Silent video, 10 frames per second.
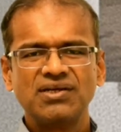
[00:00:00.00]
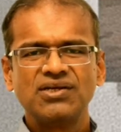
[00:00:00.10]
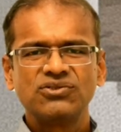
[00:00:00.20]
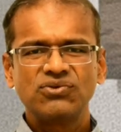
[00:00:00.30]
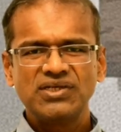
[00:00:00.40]

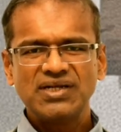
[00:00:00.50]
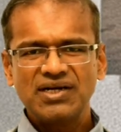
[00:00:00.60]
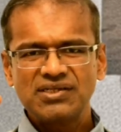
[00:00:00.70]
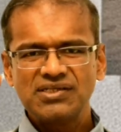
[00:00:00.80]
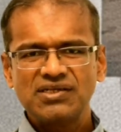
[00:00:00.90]
So these
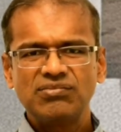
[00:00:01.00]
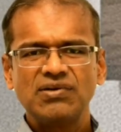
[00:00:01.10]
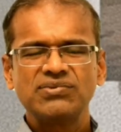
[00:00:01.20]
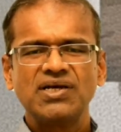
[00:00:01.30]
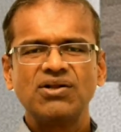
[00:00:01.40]
additional
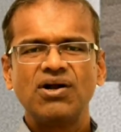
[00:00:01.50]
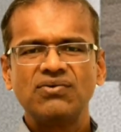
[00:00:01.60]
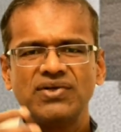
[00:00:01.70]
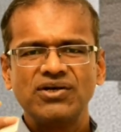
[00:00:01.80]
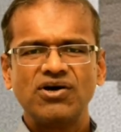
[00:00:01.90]
symptoms are not
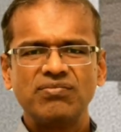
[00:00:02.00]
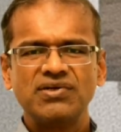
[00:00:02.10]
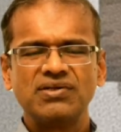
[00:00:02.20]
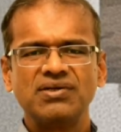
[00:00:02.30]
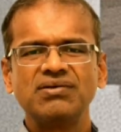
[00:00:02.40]
very common,